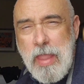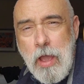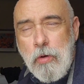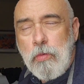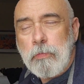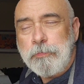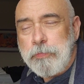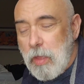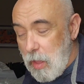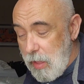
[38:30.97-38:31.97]
Now,
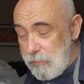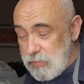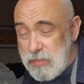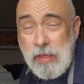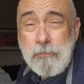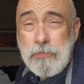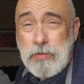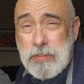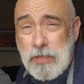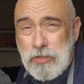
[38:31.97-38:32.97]
I have a thing for
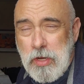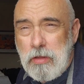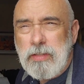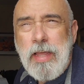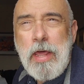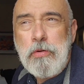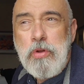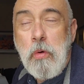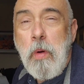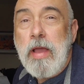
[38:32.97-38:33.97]
seashells. I don't
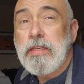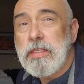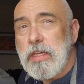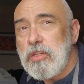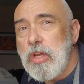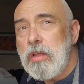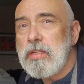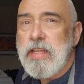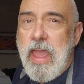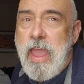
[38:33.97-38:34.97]
know why.
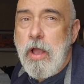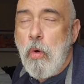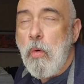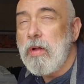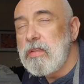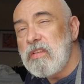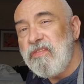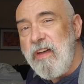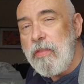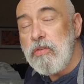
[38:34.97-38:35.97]
Seashells, acorns,
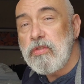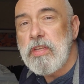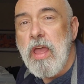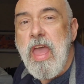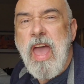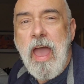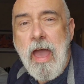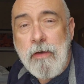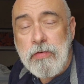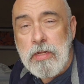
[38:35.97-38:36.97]
feathers,
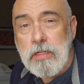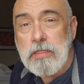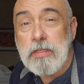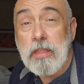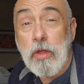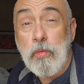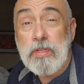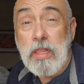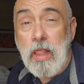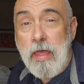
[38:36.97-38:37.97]
evidence that there
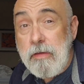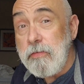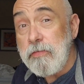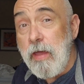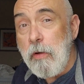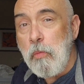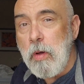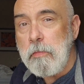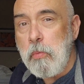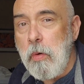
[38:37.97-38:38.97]
was life at
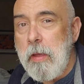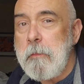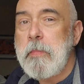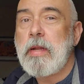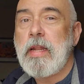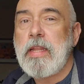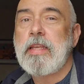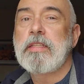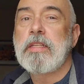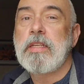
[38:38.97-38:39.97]
one point, but it
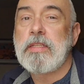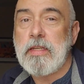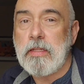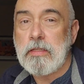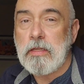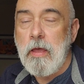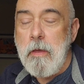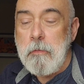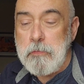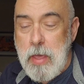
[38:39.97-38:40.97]
has since
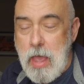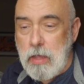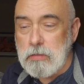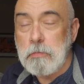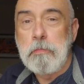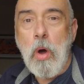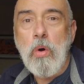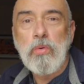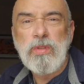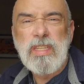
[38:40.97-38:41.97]
passed.
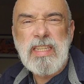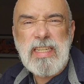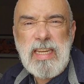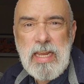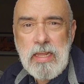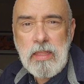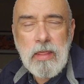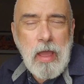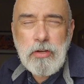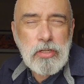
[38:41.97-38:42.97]
Bones, teeth.
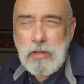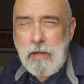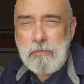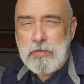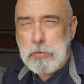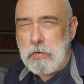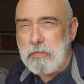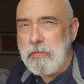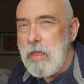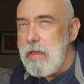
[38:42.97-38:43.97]
I just love sort of